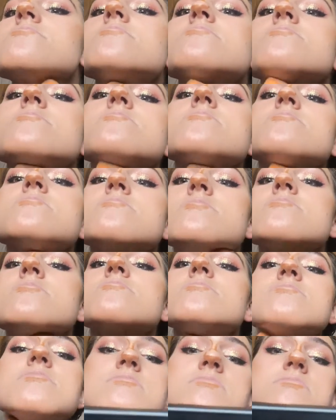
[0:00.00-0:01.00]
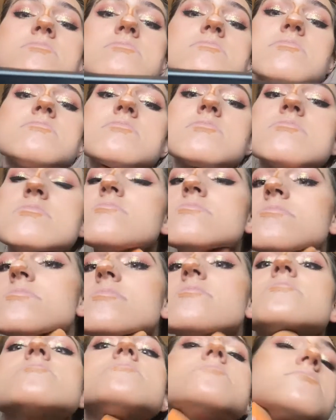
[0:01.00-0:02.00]
I'm just spraying that on my face and my
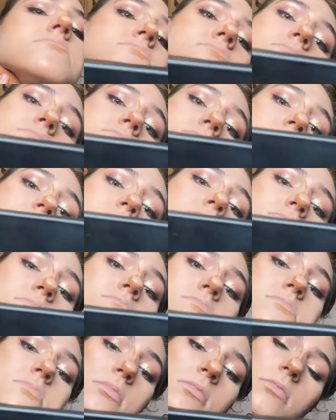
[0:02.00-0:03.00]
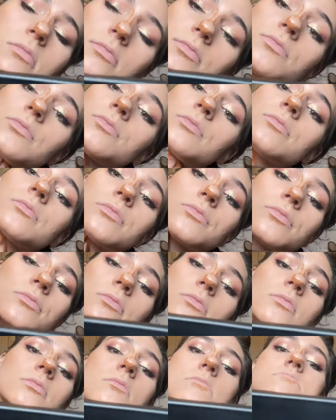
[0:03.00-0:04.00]
sponge
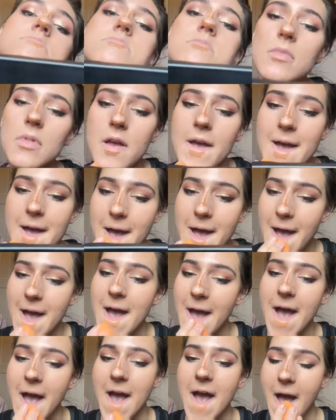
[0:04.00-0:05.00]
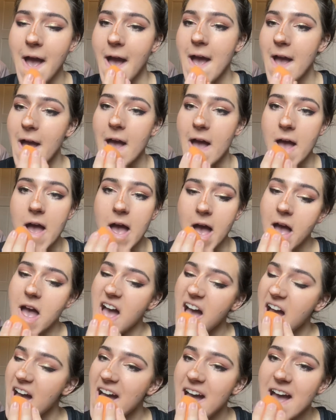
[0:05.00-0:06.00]
because, the
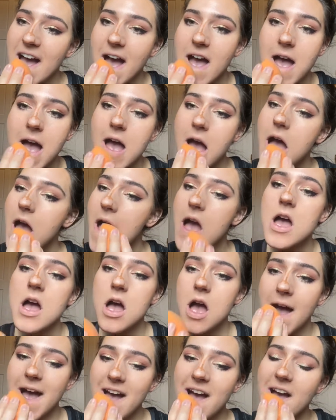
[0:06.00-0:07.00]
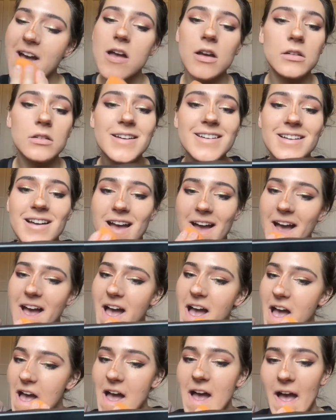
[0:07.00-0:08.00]
Shape Tape, it's really good.
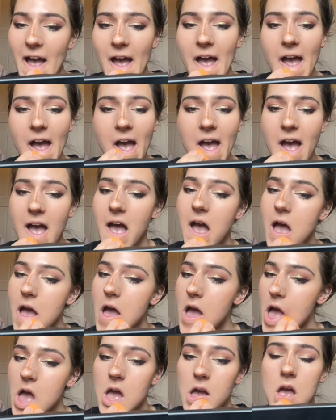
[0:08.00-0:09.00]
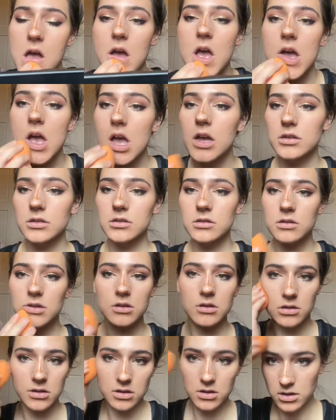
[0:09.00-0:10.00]
However, for
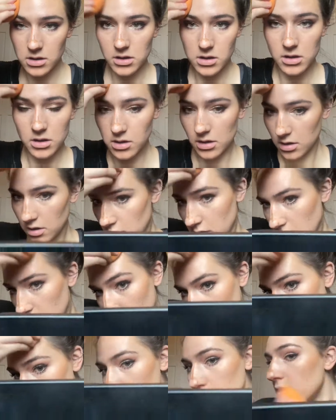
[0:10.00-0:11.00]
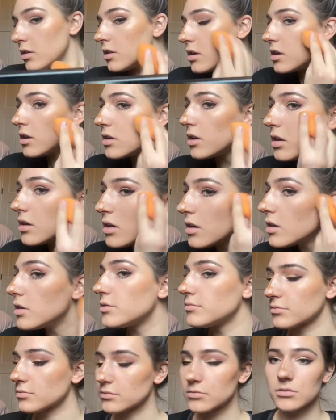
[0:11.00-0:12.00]
contouring, you gotta contour one part at a time
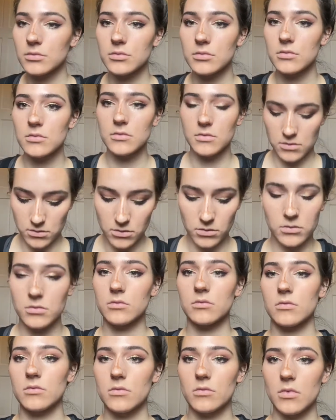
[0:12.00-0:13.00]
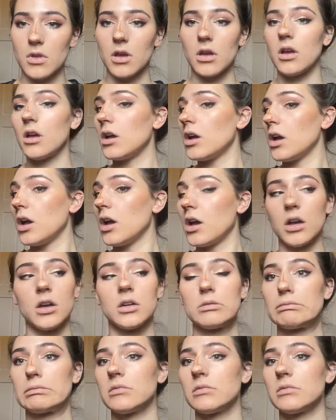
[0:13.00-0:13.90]
because this stuff dries down kind of quick.